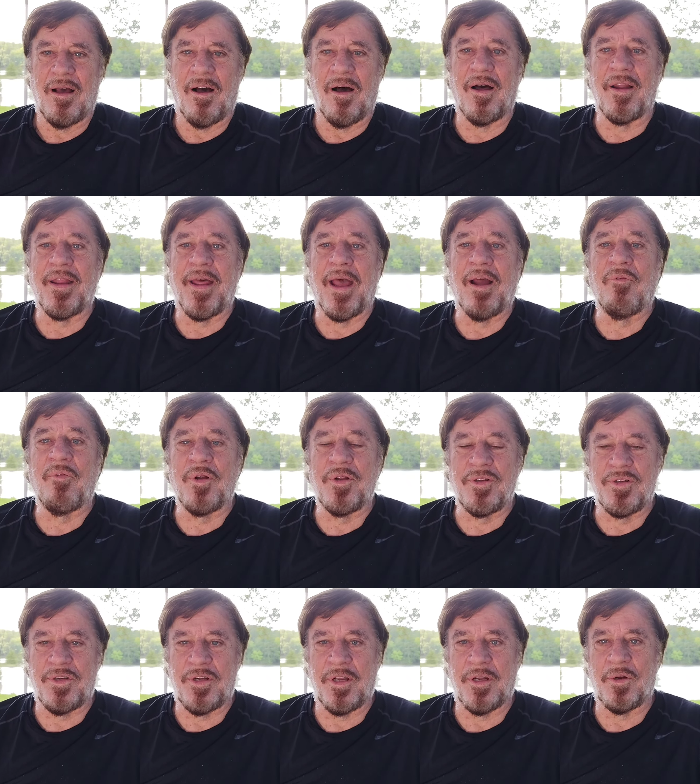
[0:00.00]
on
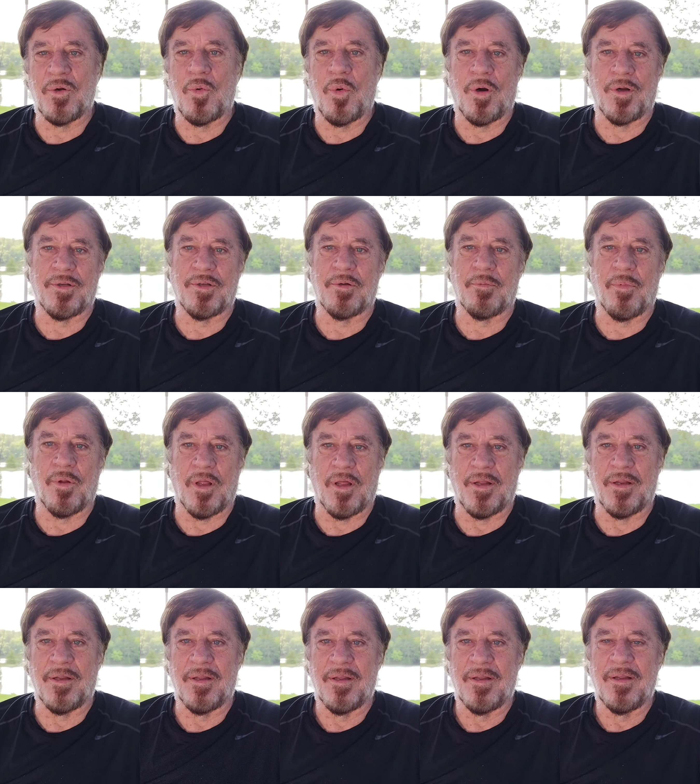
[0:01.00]
average, 10 quarts of
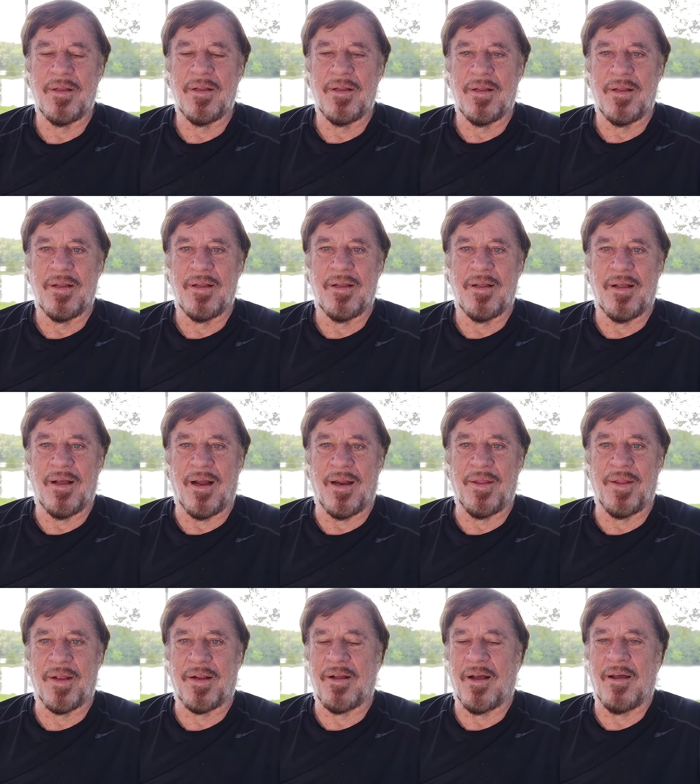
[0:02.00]
blood. I
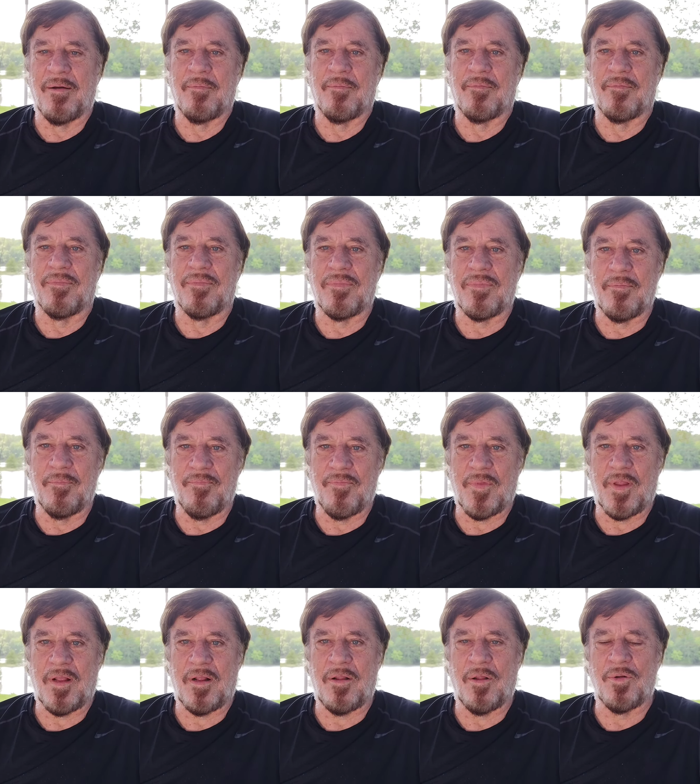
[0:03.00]
think I'm
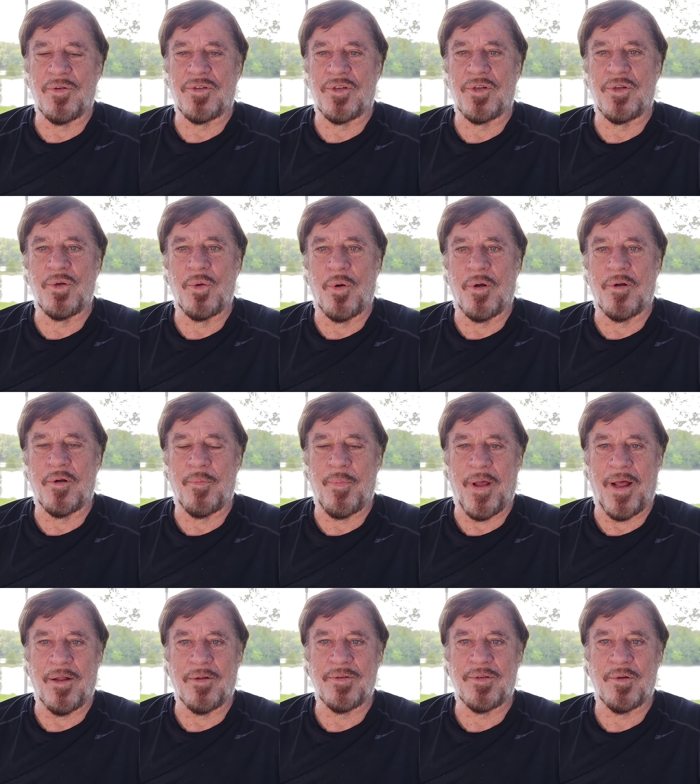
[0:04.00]
close to 200
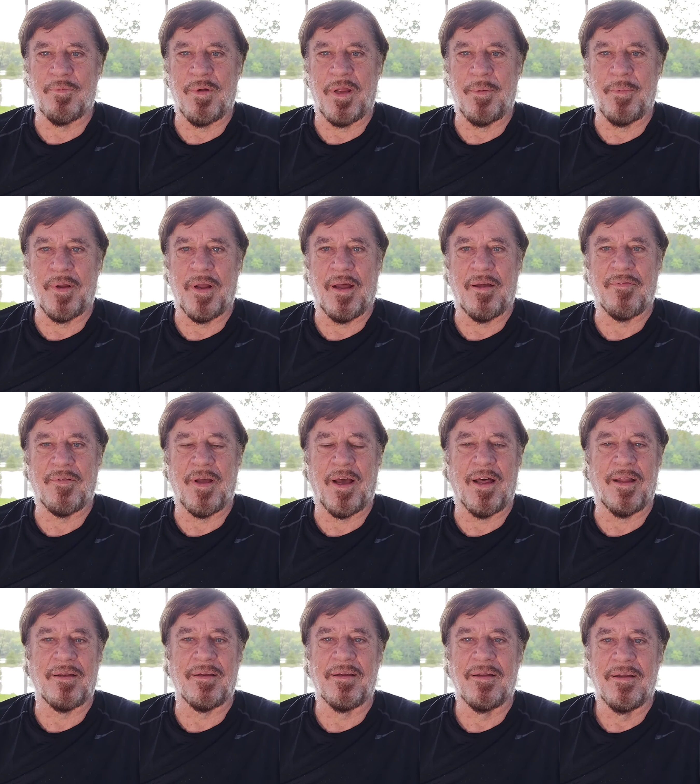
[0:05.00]
pounds, so maybe I've
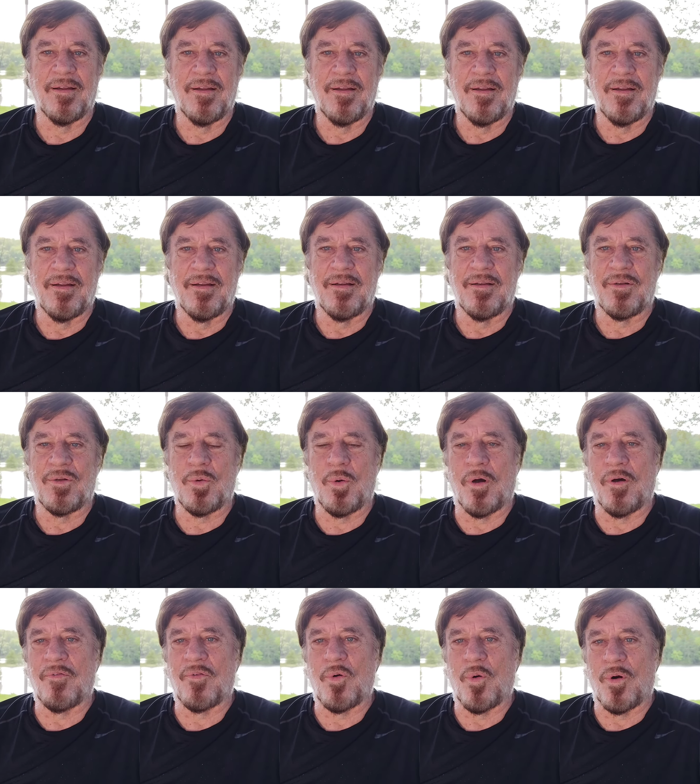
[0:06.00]
got
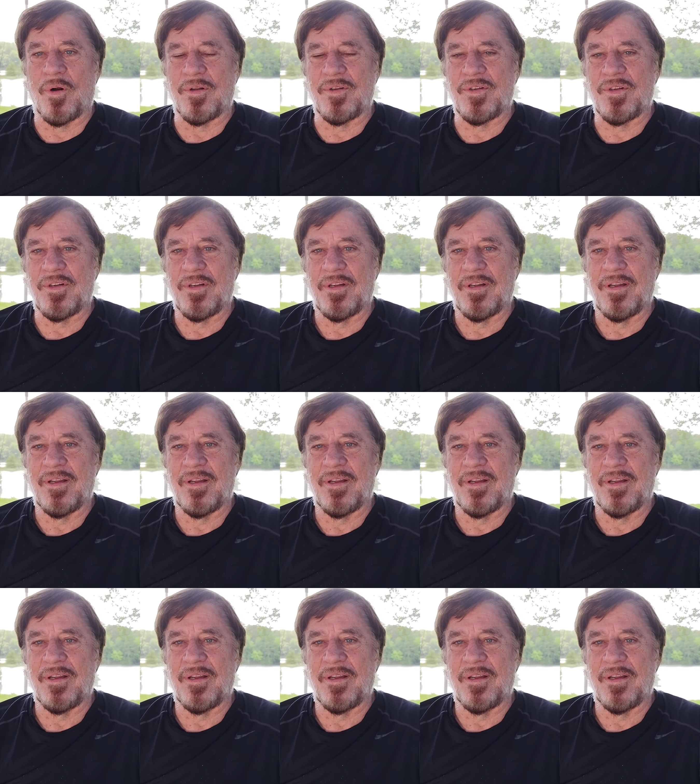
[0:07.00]
12 quarts.